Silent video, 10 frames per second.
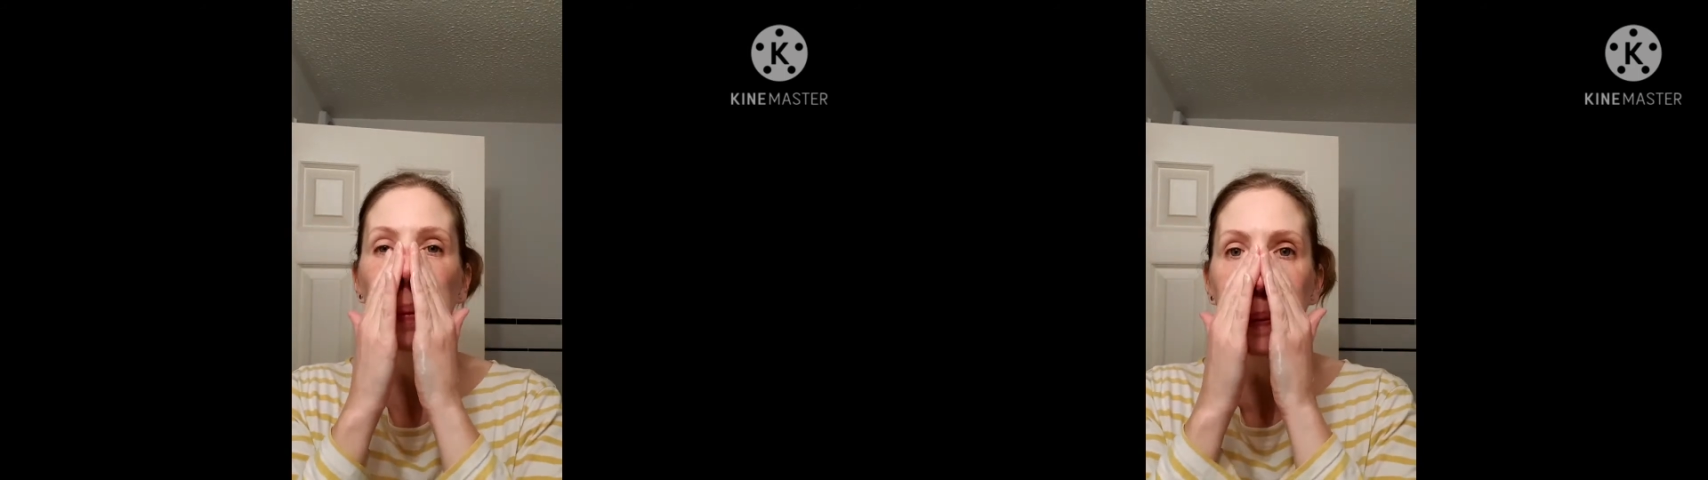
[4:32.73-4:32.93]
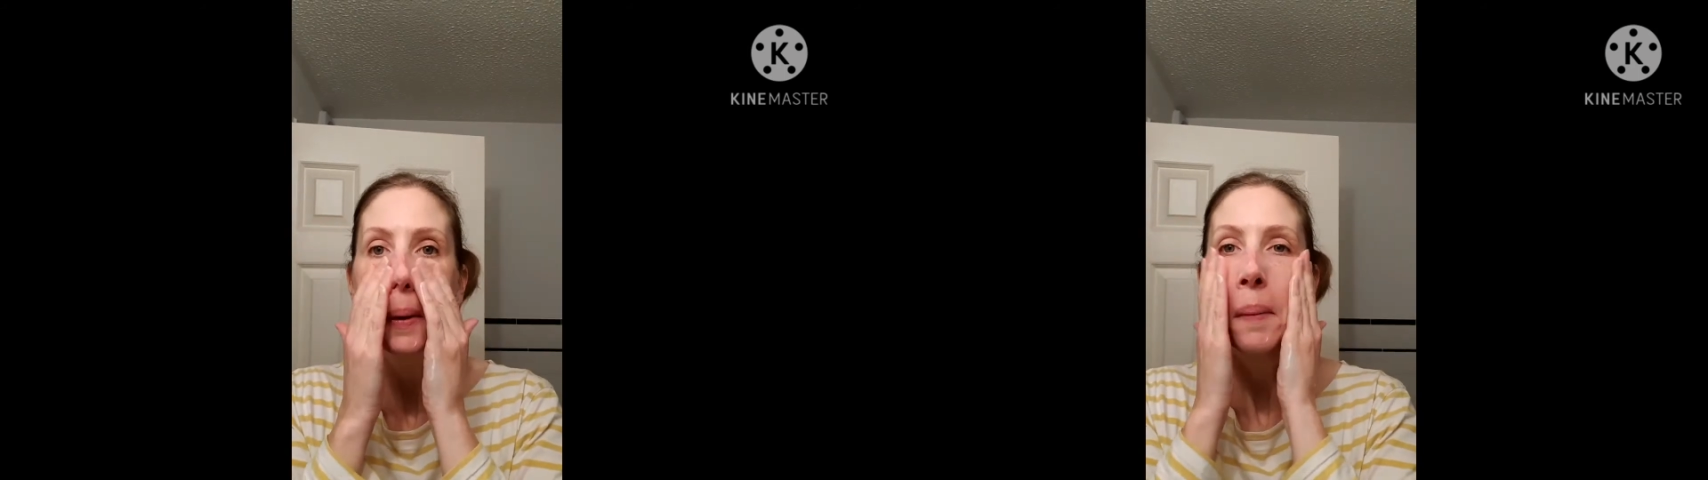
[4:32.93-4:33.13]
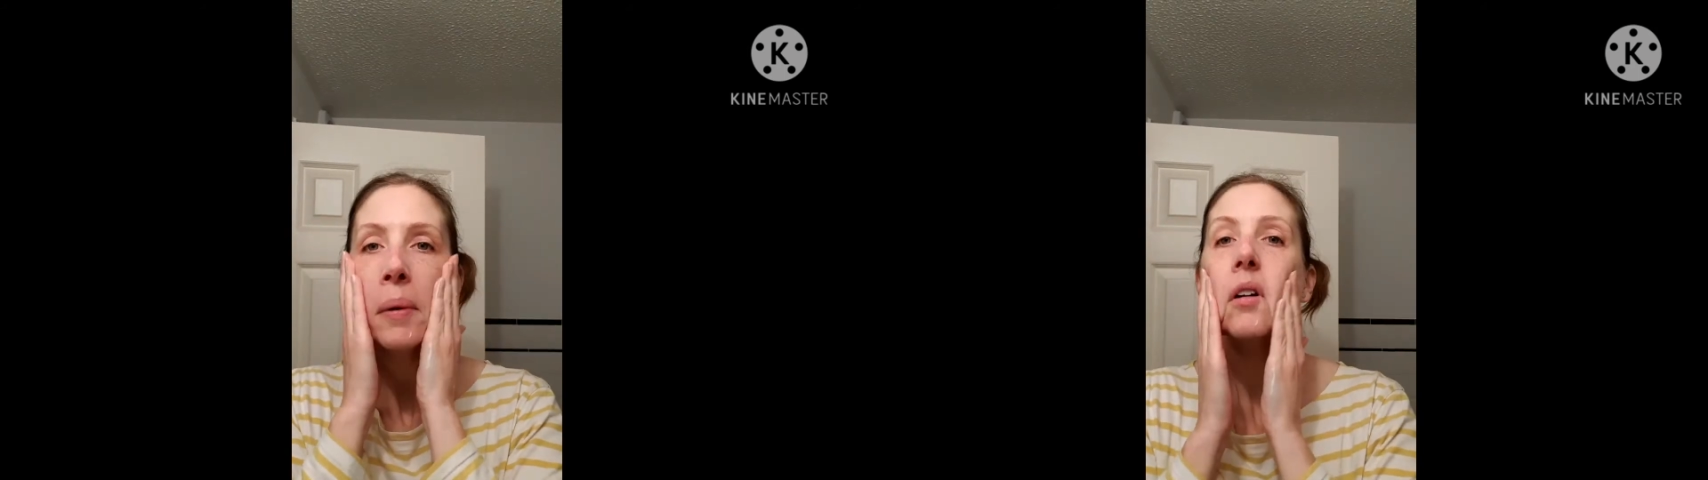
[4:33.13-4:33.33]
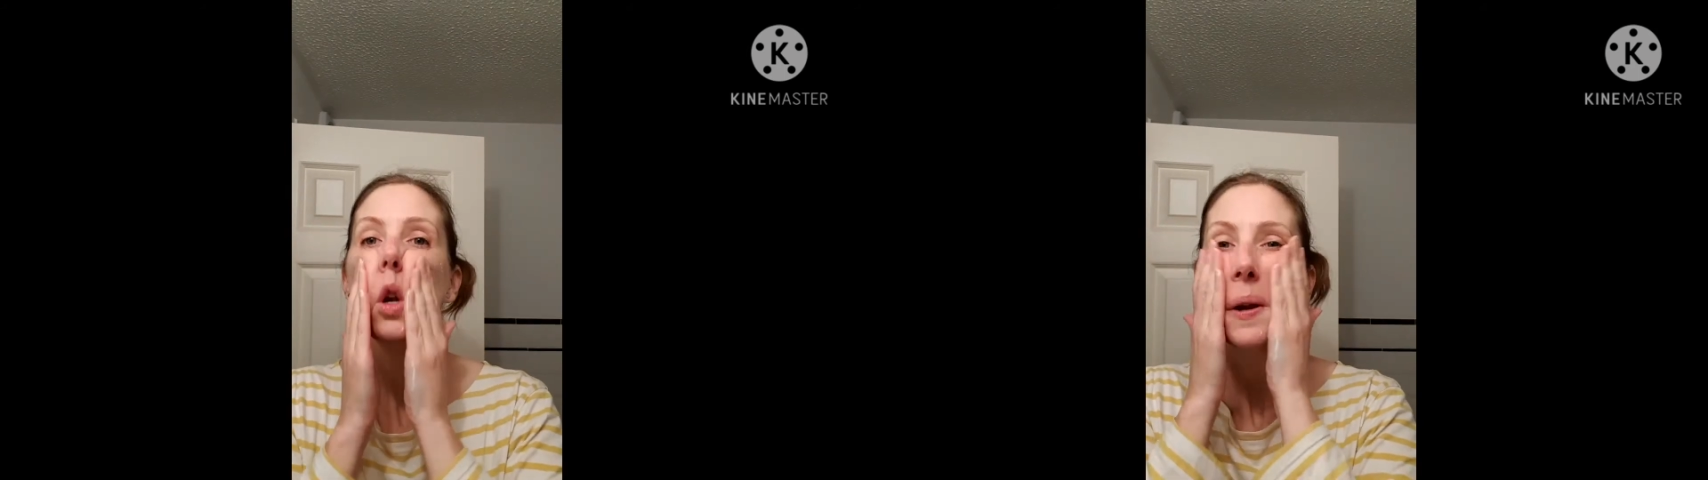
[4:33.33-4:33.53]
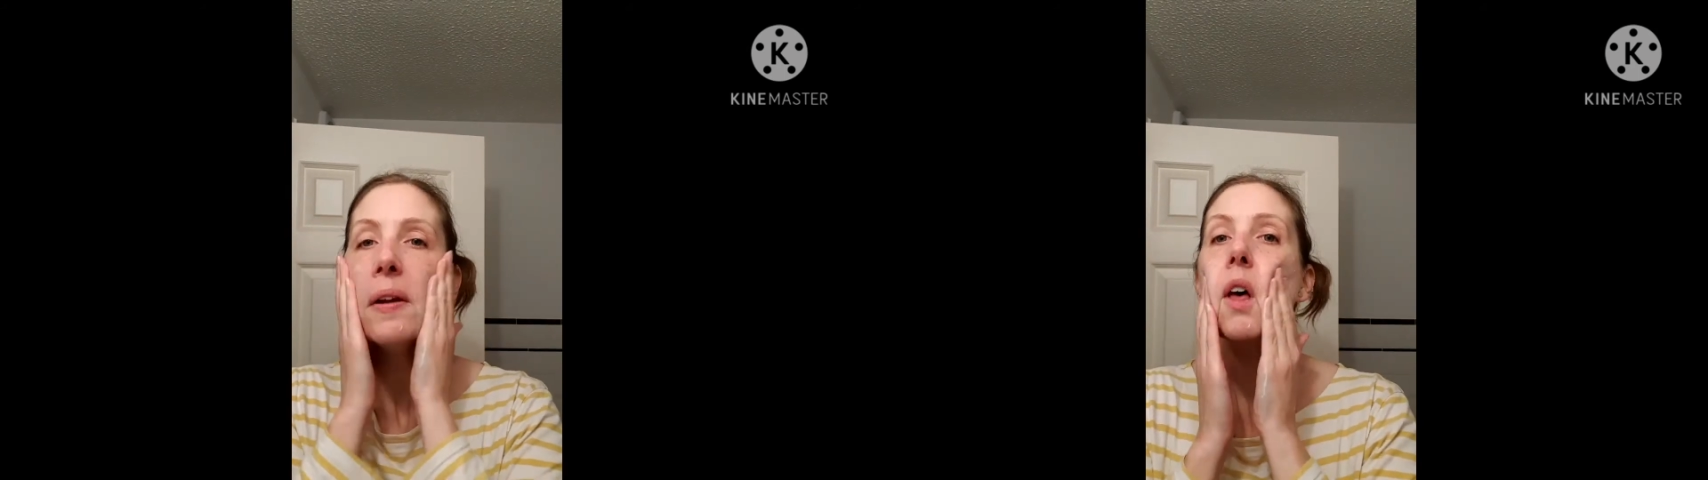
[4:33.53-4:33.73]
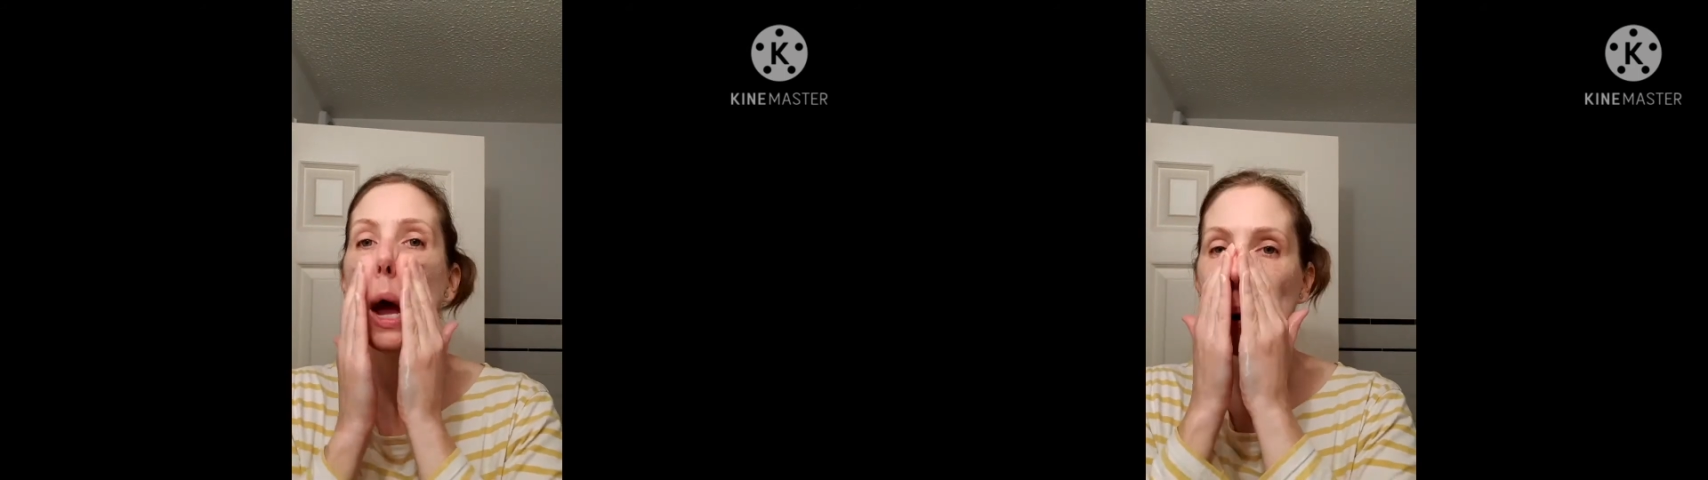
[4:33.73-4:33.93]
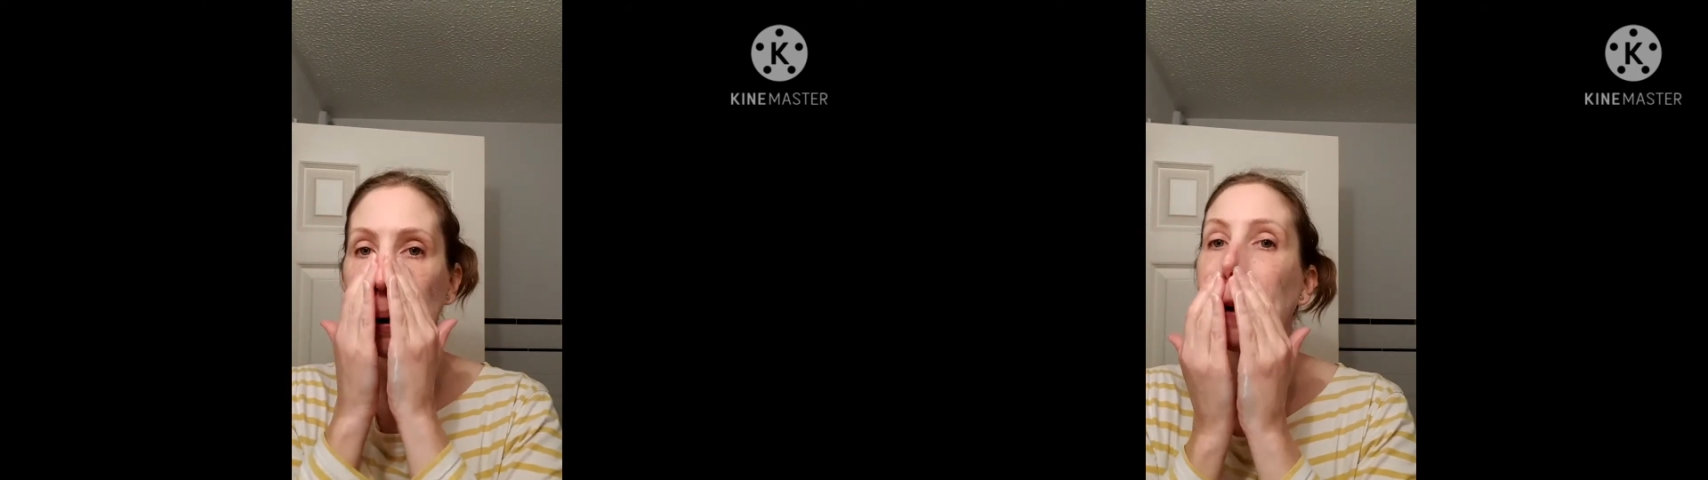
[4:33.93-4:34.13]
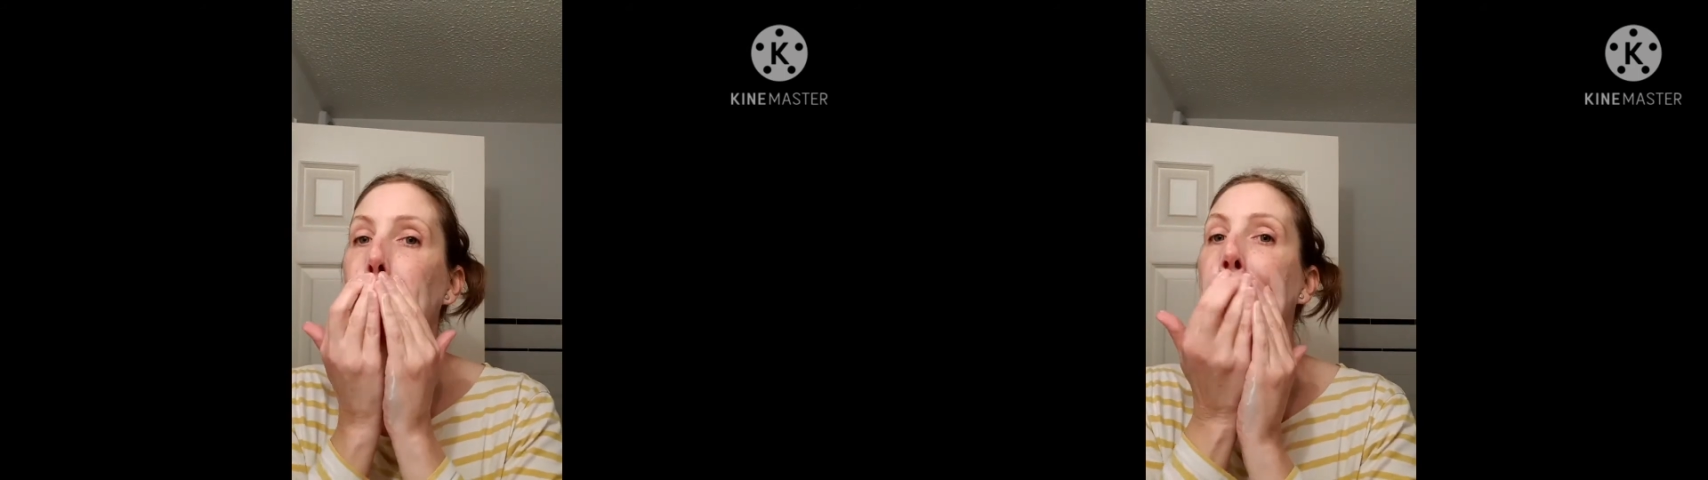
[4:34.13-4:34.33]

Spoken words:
so I'm not going to do that area.